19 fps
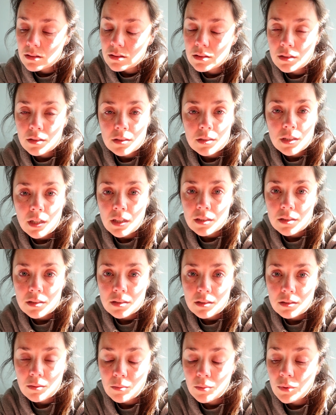suggest
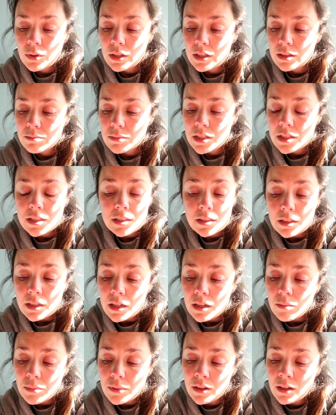putting him to
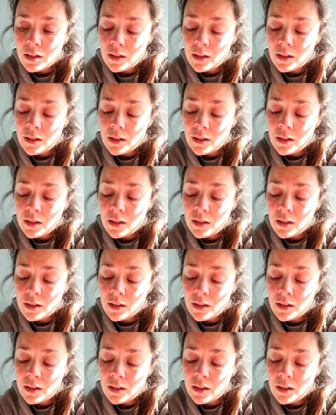sleep,